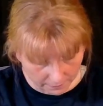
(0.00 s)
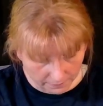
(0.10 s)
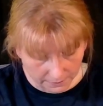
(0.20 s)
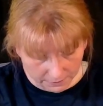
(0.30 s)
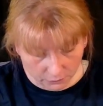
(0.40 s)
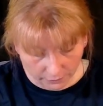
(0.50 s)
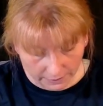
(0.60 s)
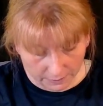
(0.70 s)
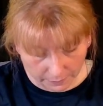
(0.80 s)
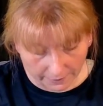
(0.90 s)
these
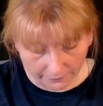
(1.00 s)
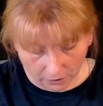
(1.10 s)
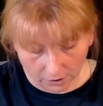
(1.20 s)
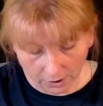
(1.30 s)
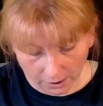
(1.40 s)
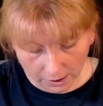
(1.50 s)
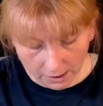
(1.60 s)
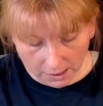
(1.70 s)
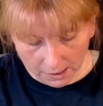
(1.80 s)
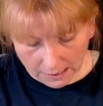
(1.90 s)
grids by far
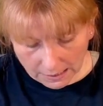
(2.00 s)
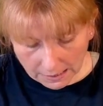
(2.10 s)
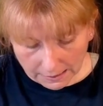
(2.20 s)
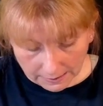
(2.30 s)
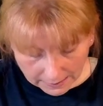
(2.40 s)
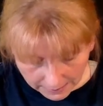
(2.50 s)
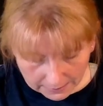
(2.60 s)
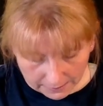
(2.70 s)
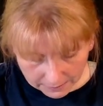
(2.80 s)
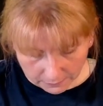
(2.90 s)

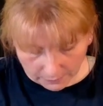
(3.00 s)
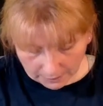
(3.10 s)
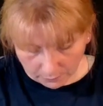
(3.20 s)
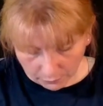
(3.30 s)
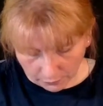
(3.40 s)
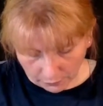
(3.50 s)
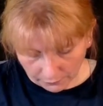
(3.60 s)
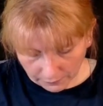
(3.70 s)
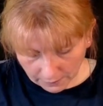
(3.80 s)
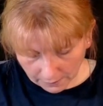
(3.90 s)
needed to be improved.